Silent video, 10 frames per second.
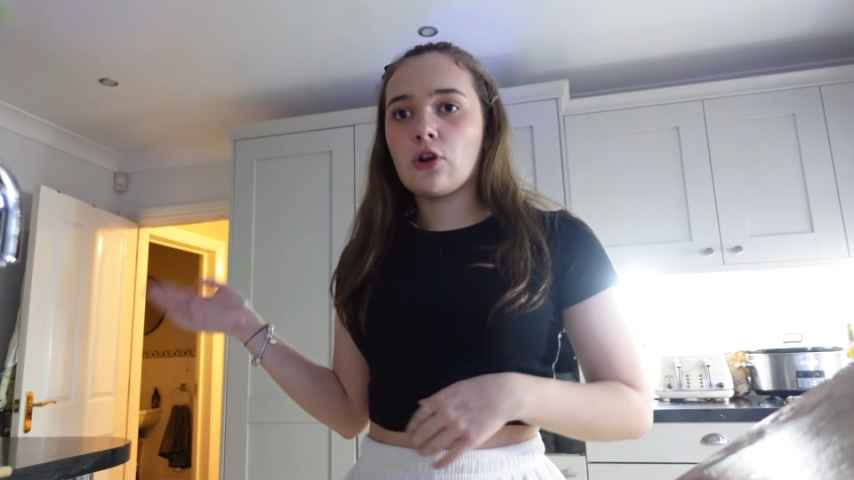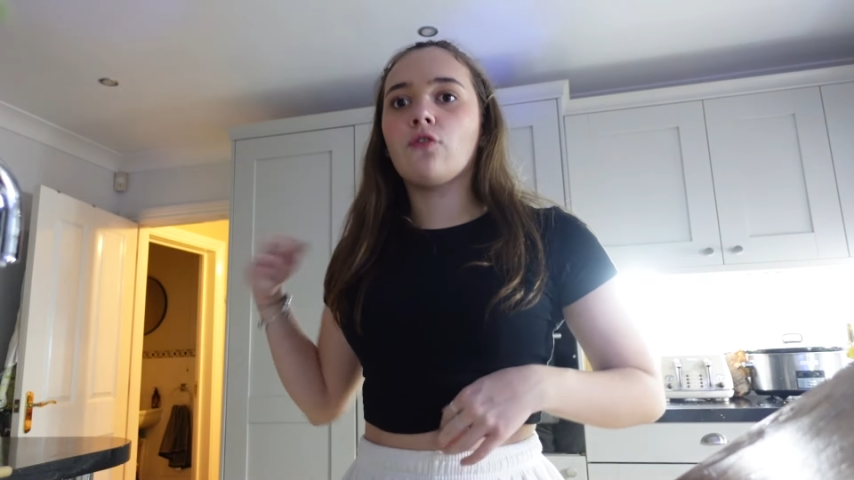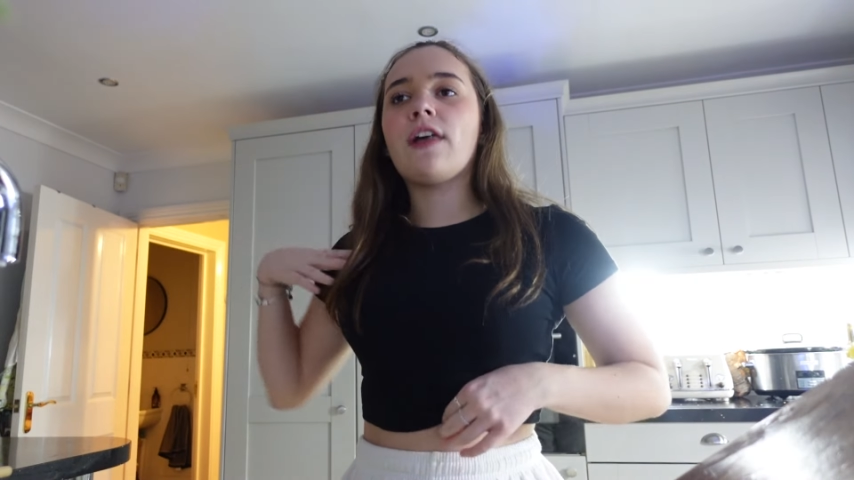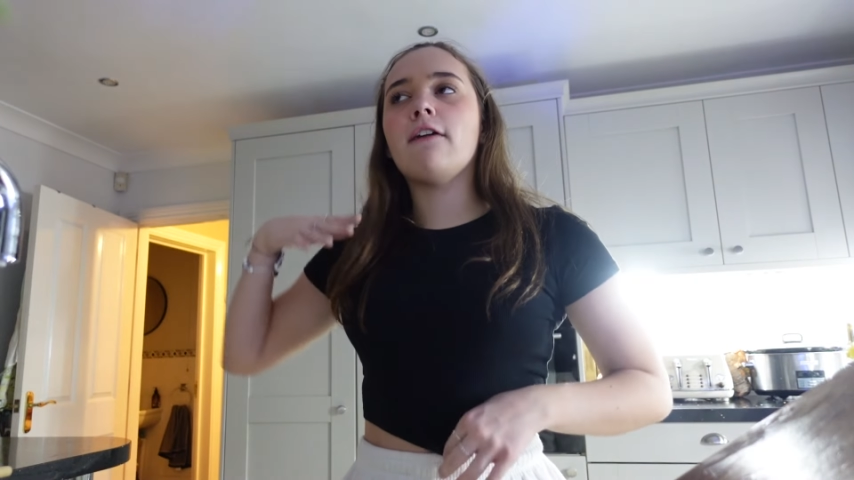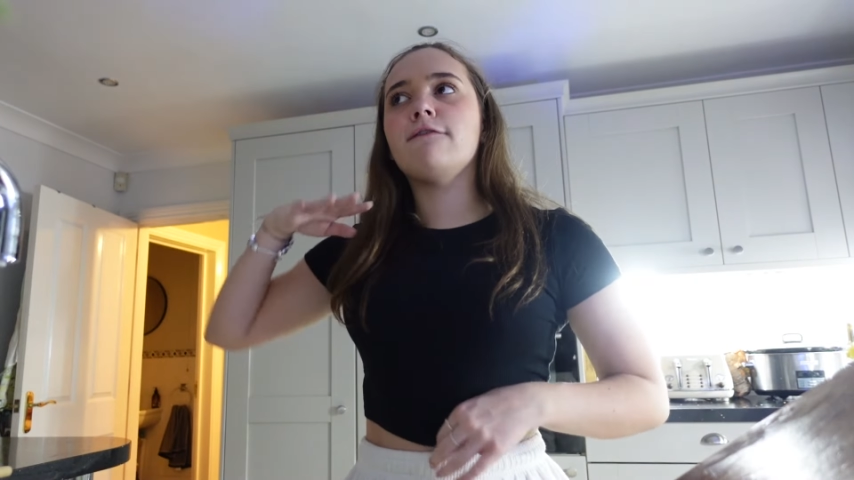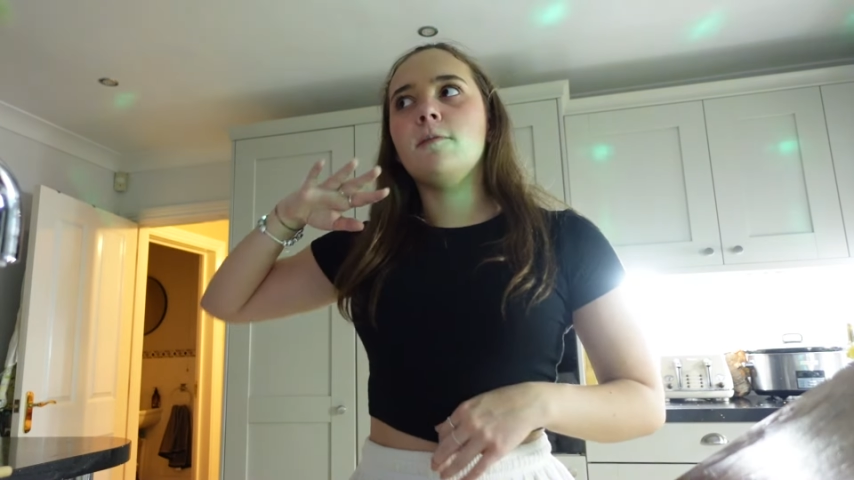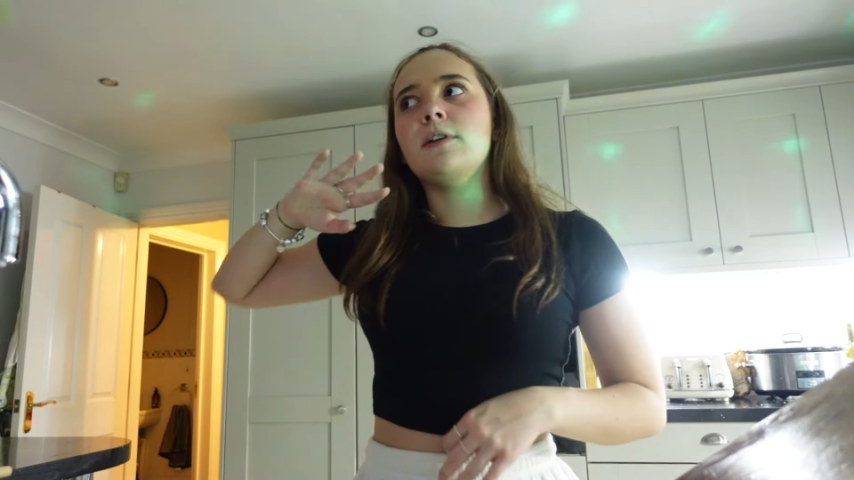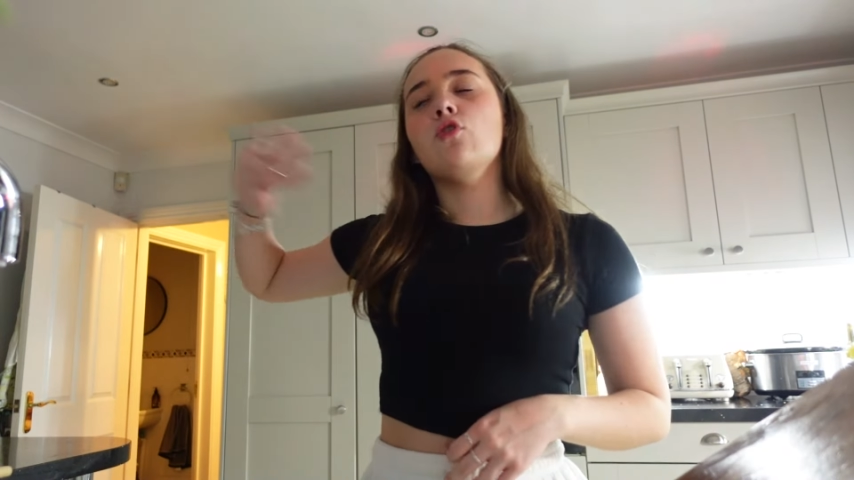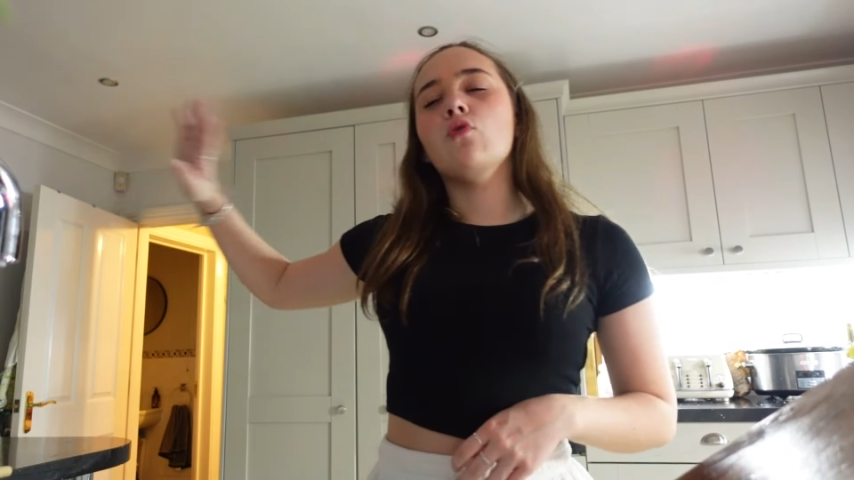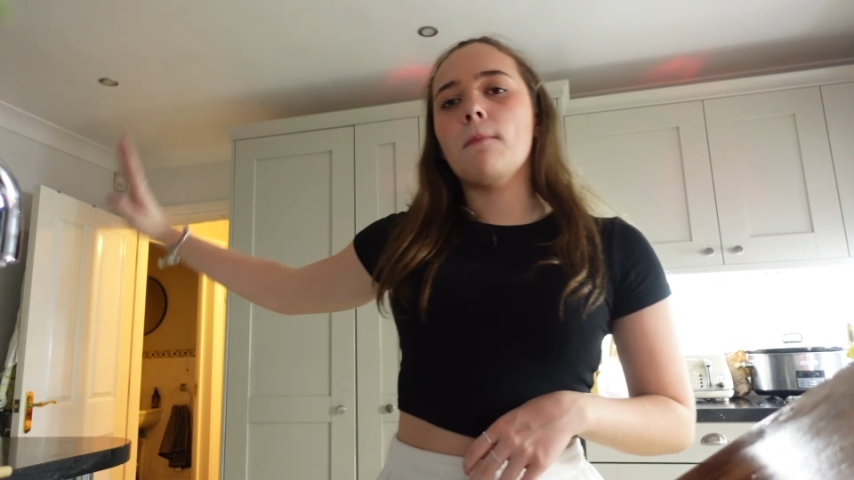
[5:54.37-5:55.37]
got that filming
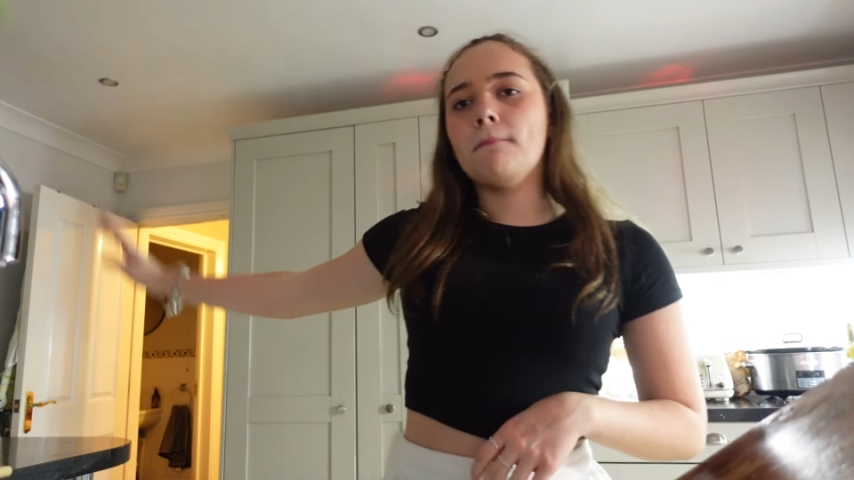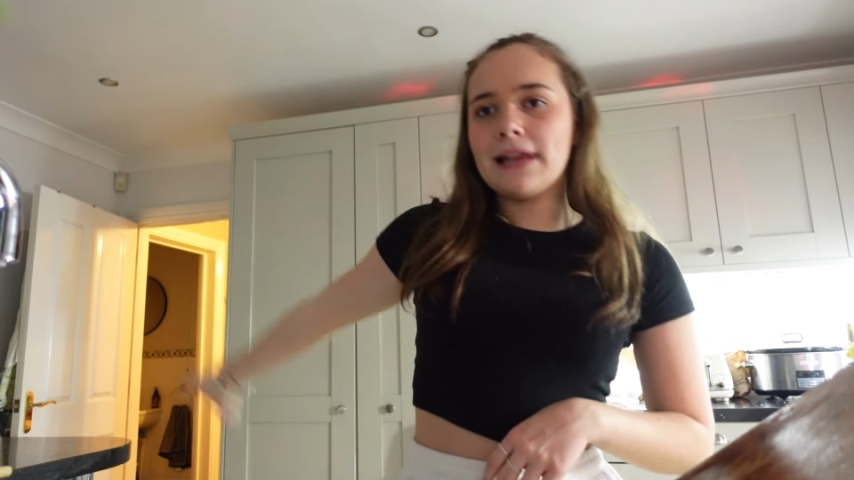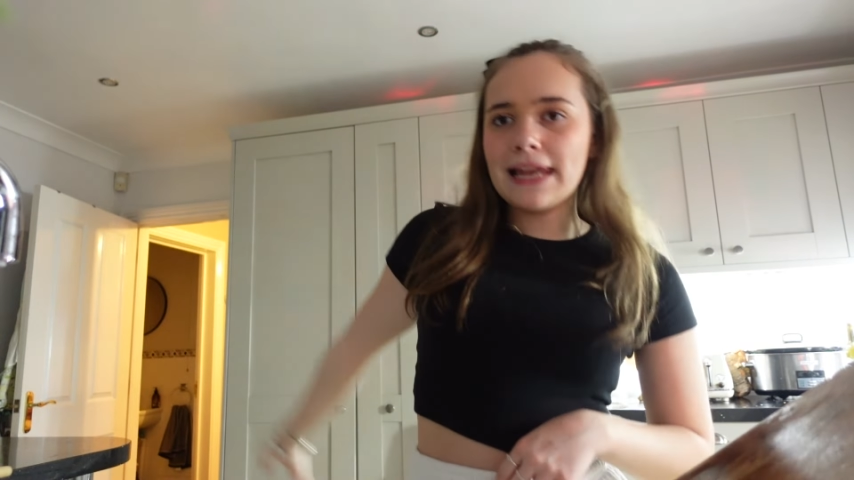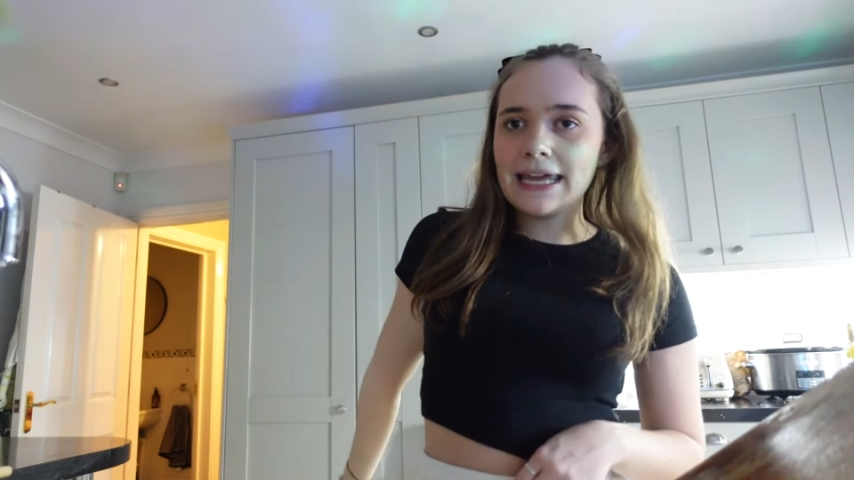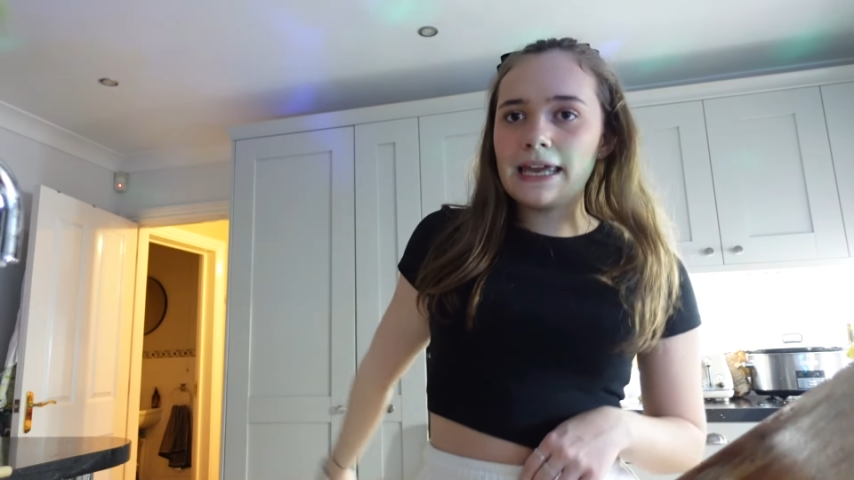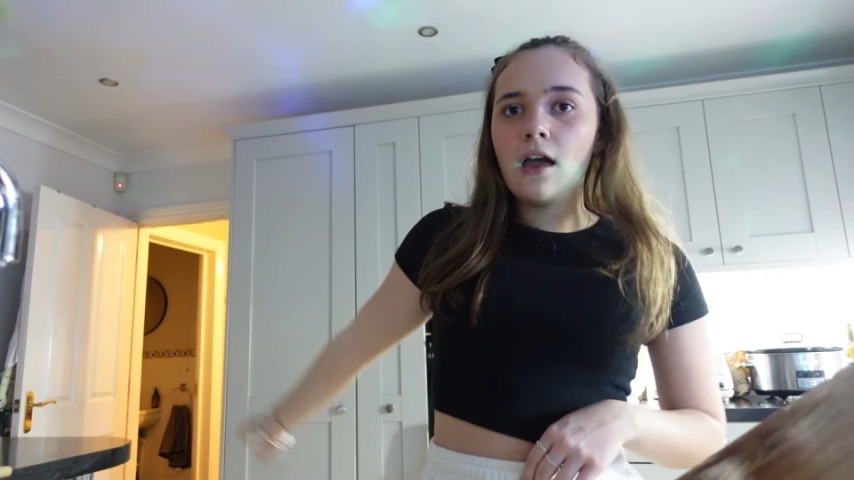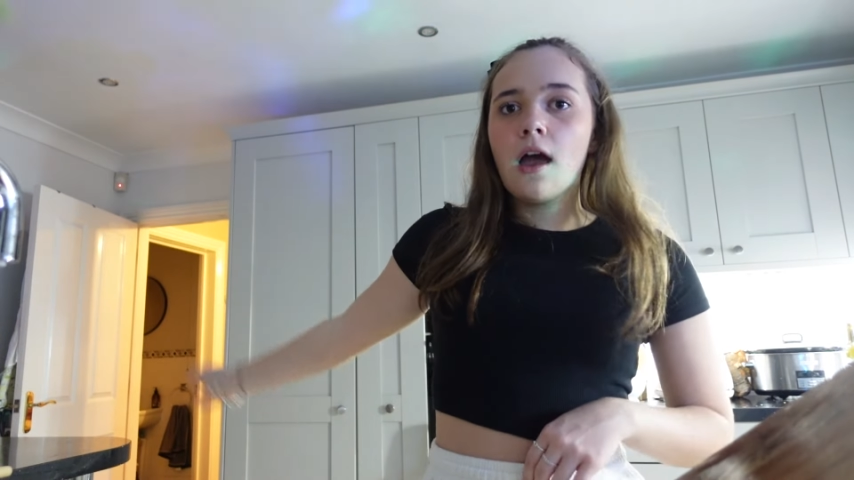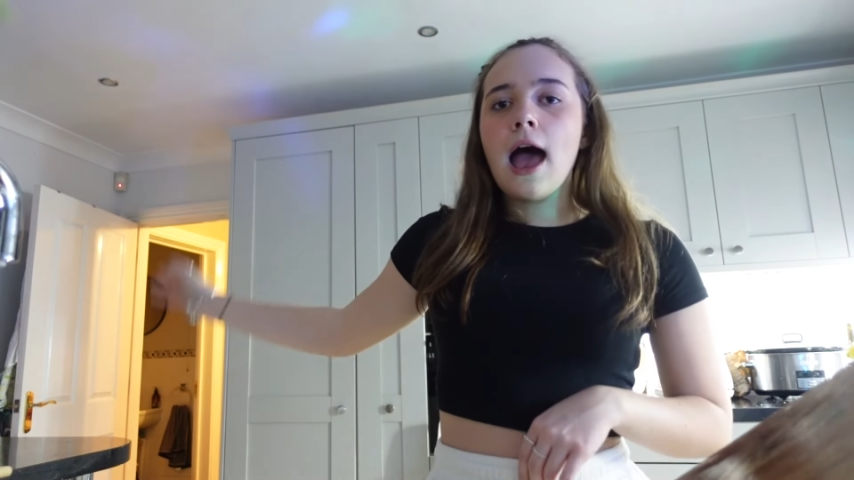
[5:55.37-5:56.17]
all complete.